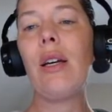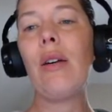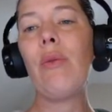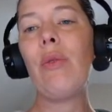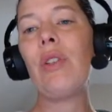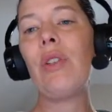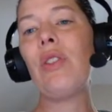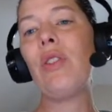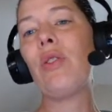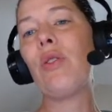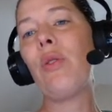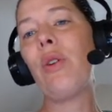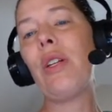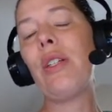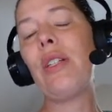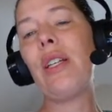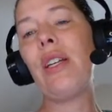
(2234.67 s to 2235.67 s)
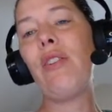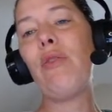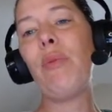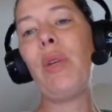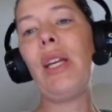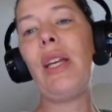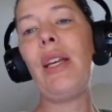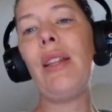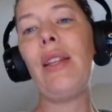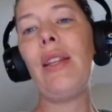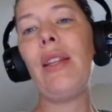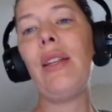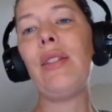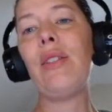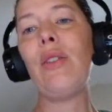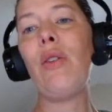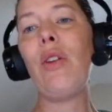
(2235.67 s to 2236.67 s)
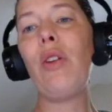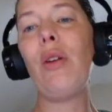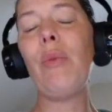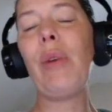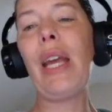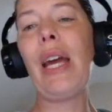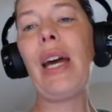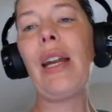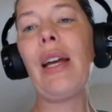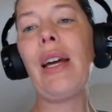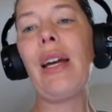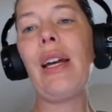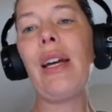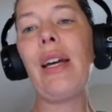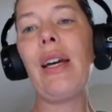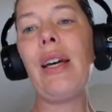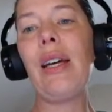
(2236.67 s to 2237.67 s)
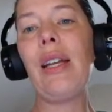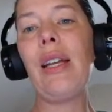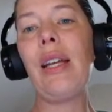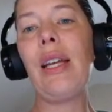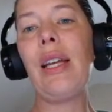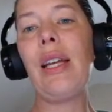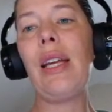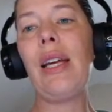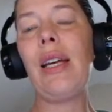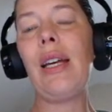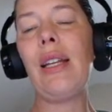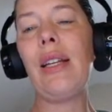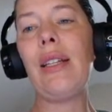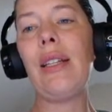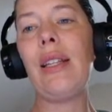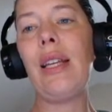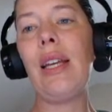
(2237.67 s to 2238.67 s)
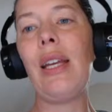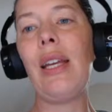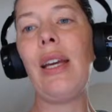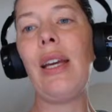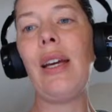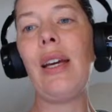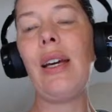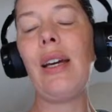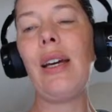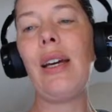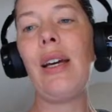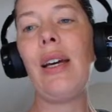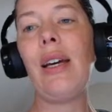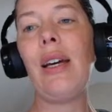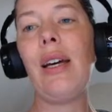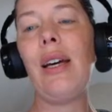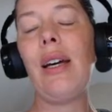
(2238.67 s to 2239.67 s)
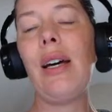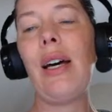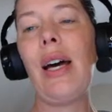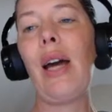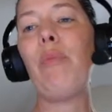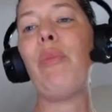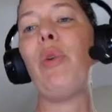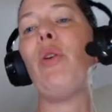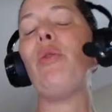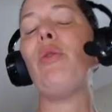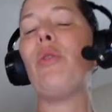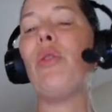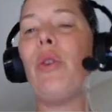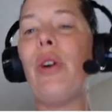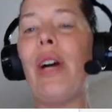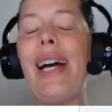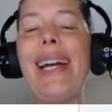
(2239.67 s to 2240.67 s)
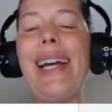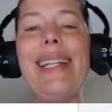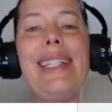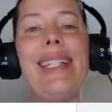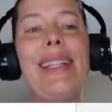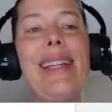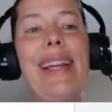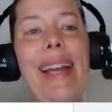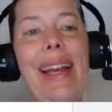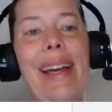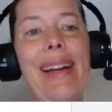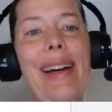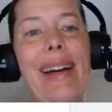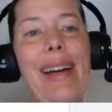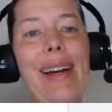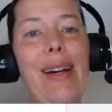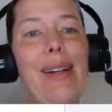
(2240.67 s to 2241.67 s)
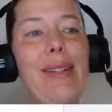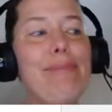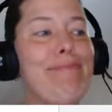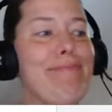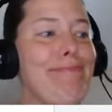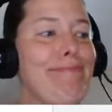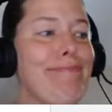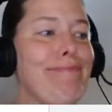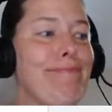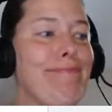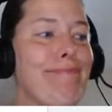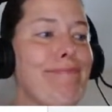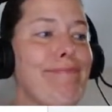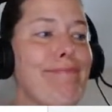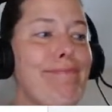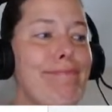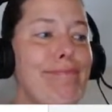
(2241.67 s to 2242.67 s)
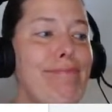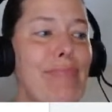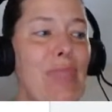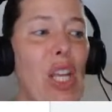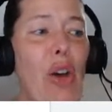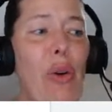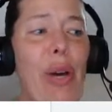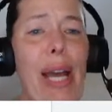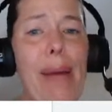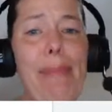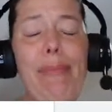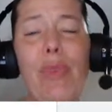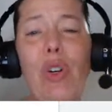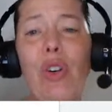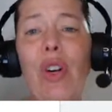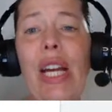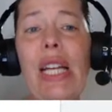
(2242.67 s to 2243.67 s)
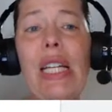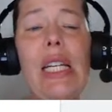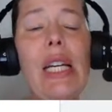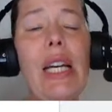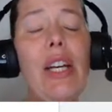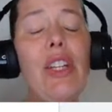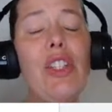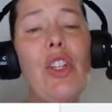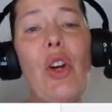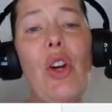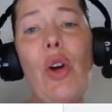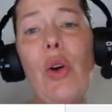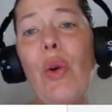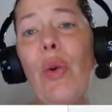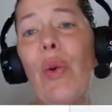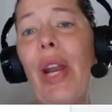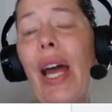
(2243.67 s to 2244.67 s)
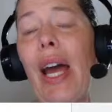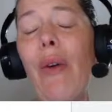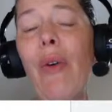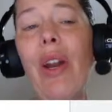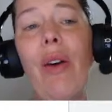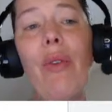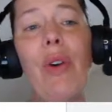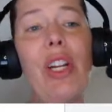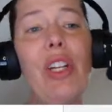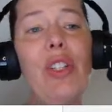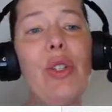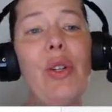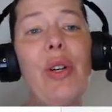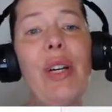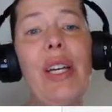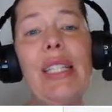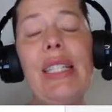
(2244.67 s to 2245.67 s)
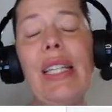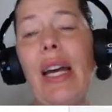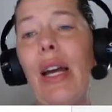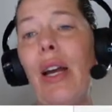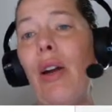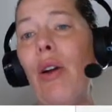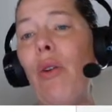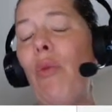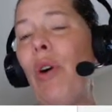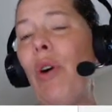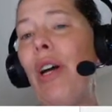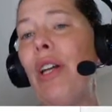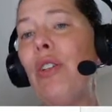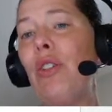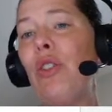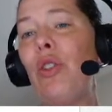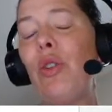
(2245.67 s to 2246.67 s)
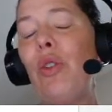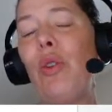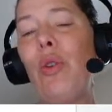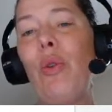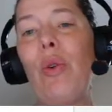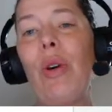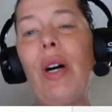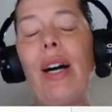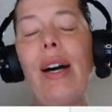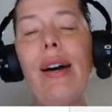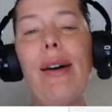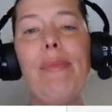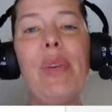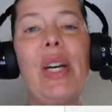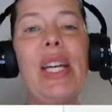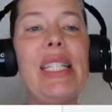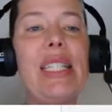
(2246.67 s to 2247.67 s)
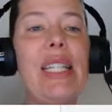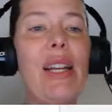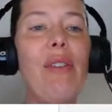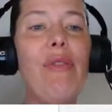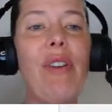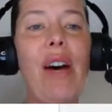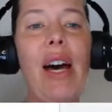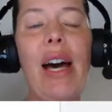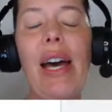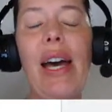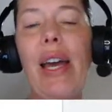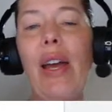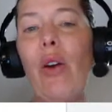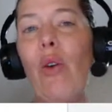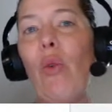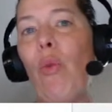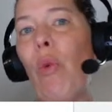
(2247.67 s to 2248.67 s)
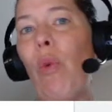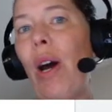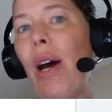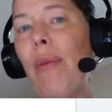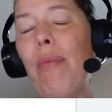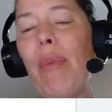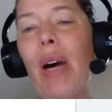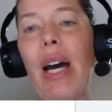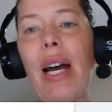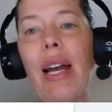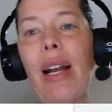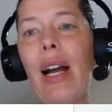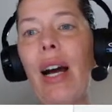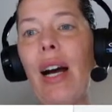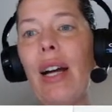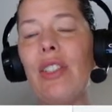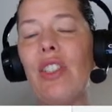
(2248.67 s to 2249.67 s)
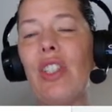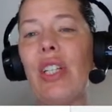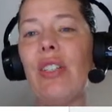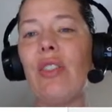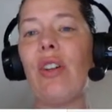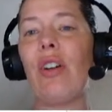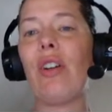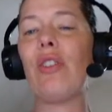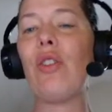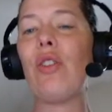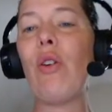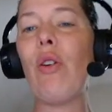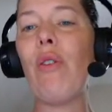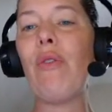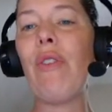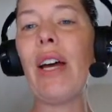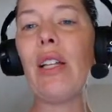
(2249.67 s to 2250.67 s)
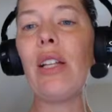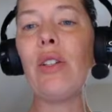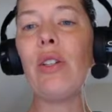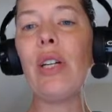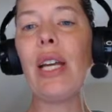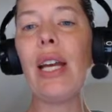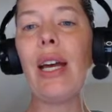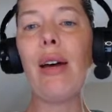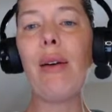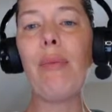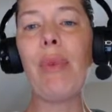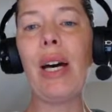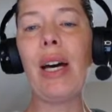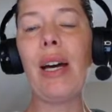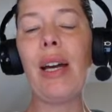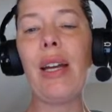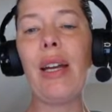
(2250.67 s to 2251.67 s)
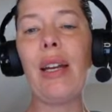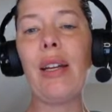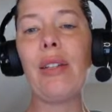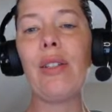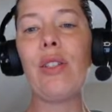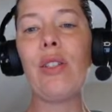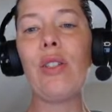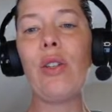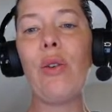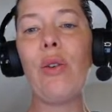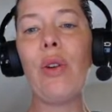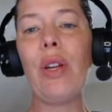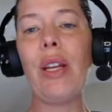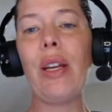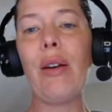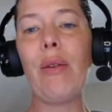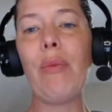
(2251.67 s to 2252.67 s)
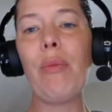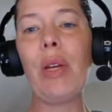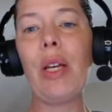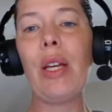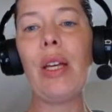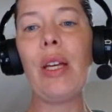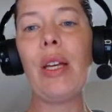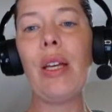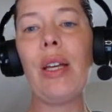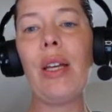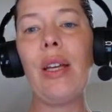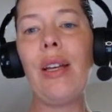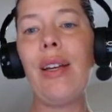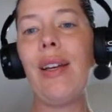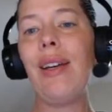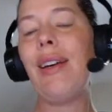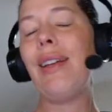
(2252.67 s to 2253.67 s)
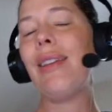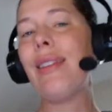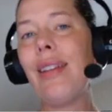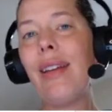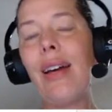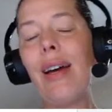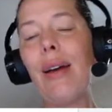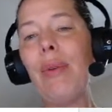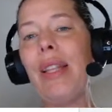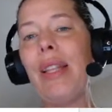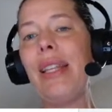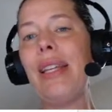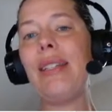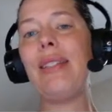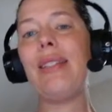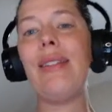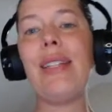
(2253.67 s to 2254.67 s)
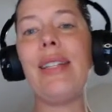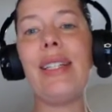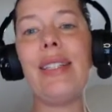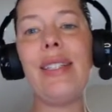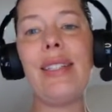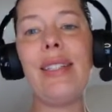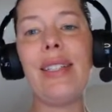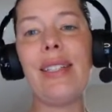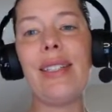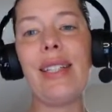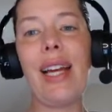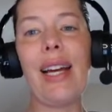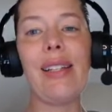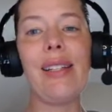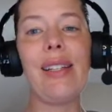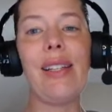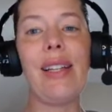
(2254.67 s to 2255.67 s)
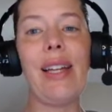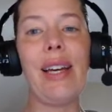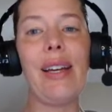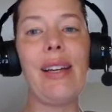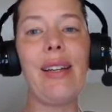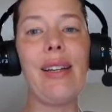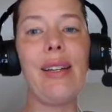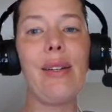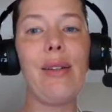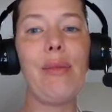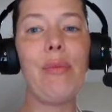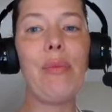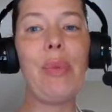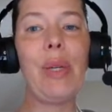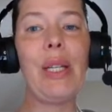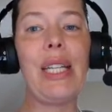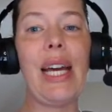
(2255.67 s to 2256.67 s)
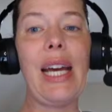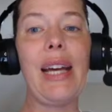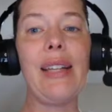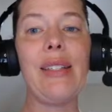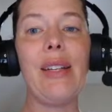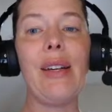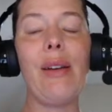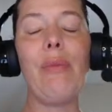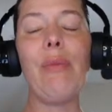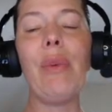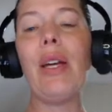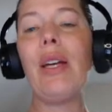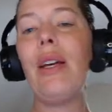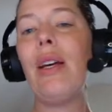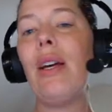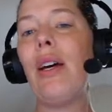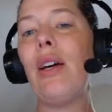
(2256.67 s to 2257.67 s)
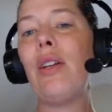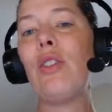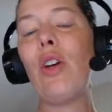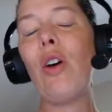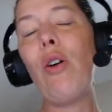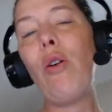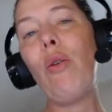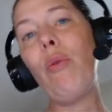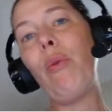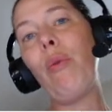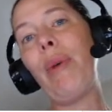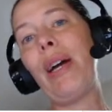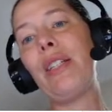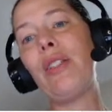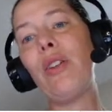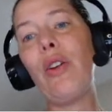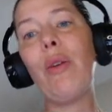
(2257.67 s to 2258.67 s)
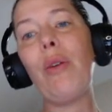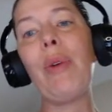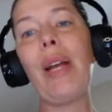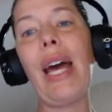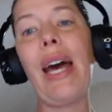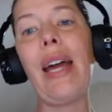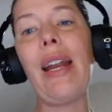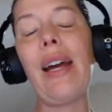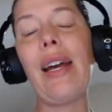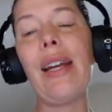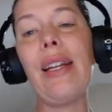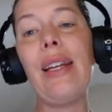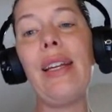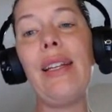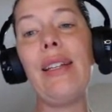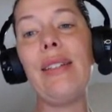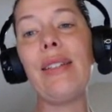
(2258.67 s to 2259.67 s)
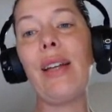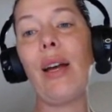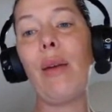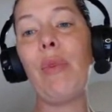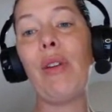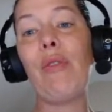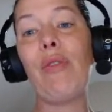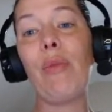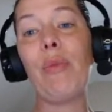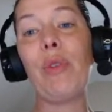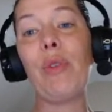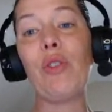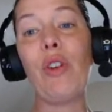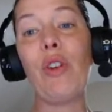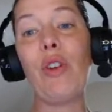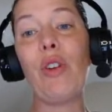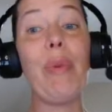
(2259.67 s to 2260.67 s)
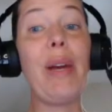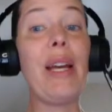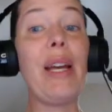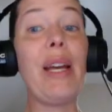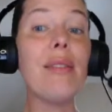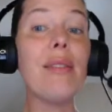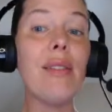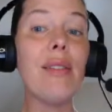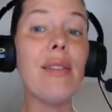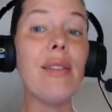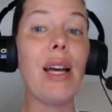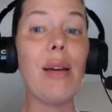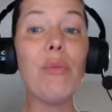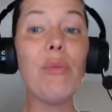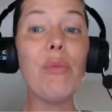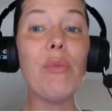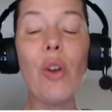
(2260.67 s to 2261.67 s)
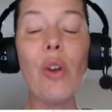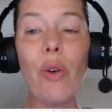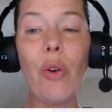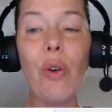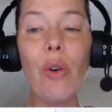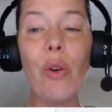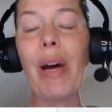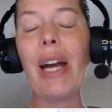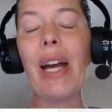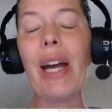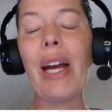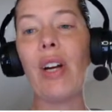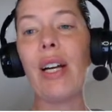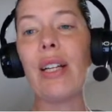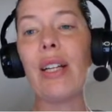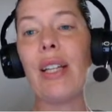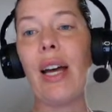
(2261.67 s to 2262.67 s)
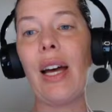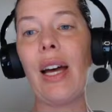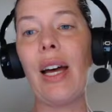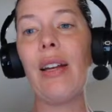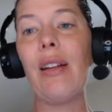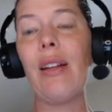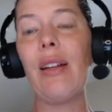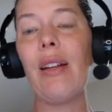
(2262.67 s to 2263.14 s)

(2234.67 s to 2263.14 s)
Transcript: which is going to give me the sodium cation and the hypochlorite anion. Okay, great. So now what I want to do is I want to identify what my conjugates are. So if I look at my sodium, this is exactly like potassium. So my sodium cation is coming from a strong base, this time sodium hydroxide,